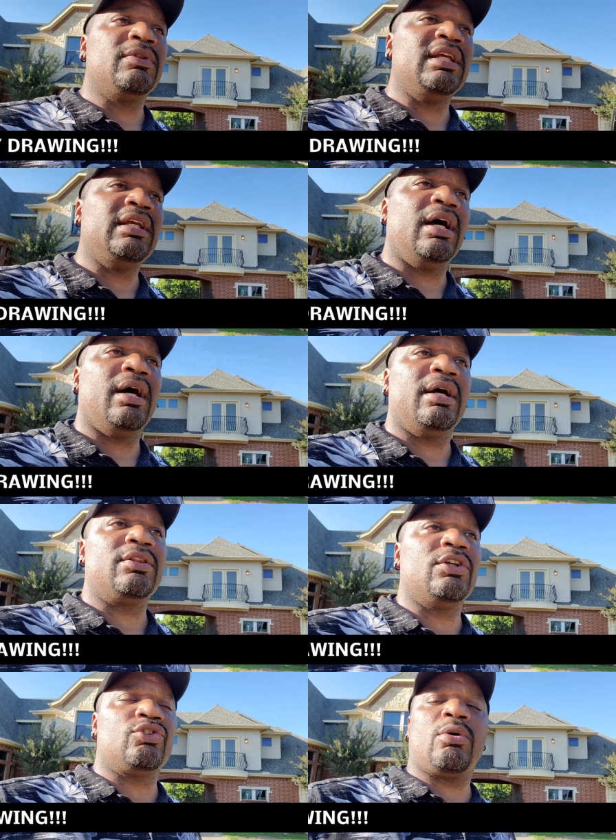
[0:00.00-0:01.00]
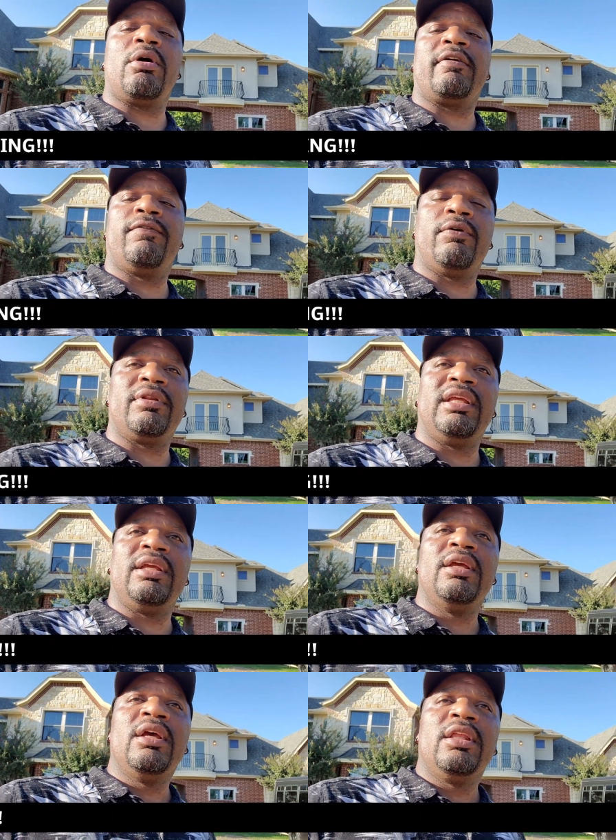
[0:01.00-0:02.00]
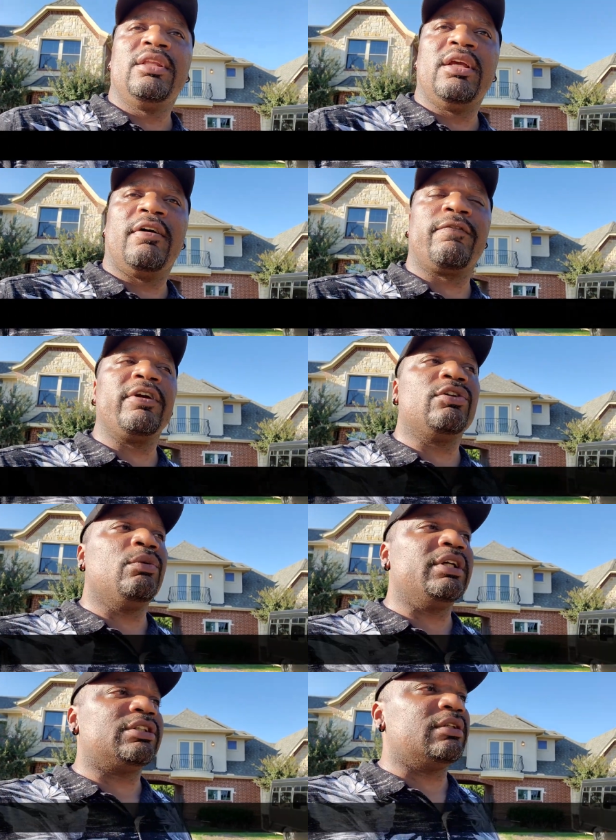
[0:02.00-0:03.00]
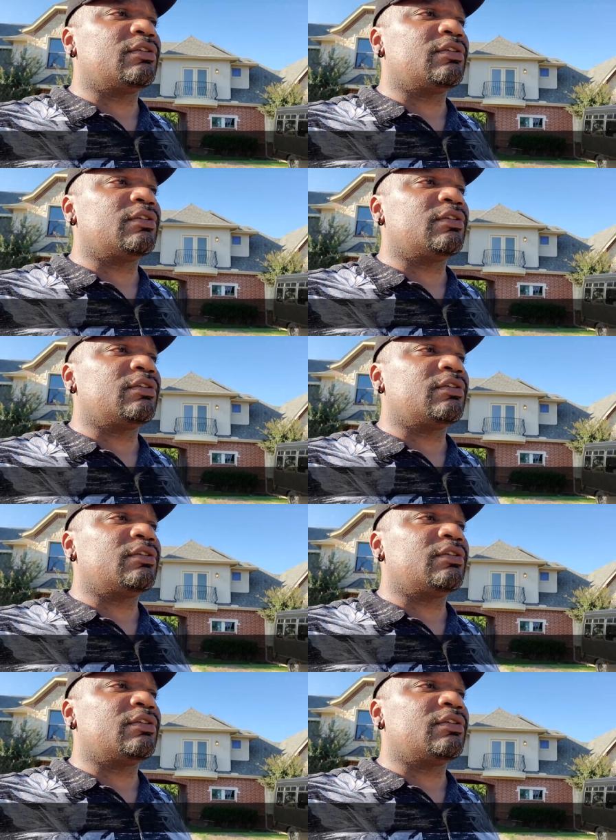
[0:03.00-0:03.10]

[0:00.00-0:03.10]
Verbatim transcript: the the drawing for the the free tuition.